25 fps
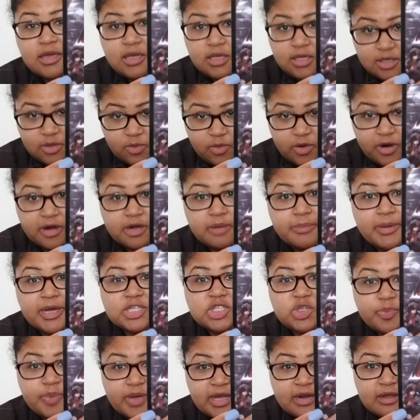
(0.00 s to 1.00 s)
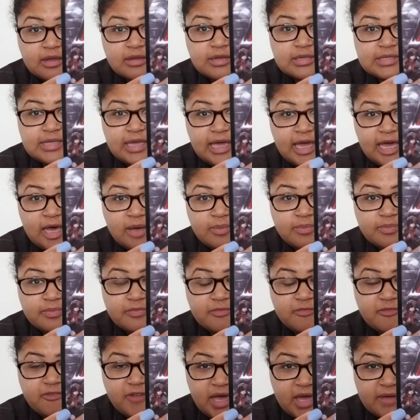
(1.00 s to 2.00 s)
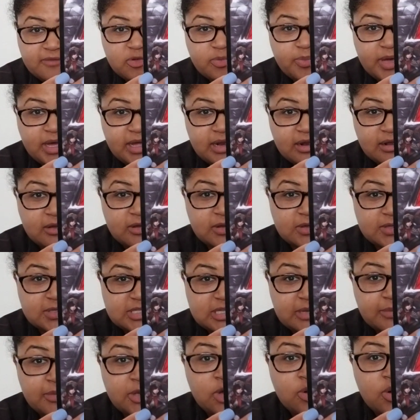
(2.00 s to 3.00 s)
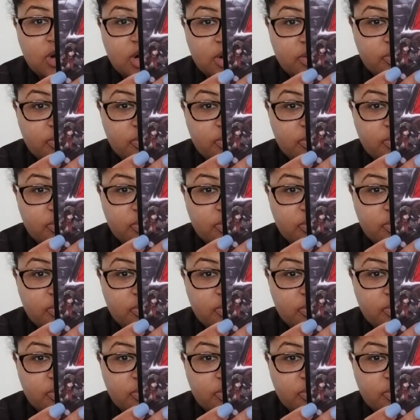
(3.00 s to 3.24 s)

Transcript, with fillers: you worried about your pentacles cap? Five of pentacles. Some of you are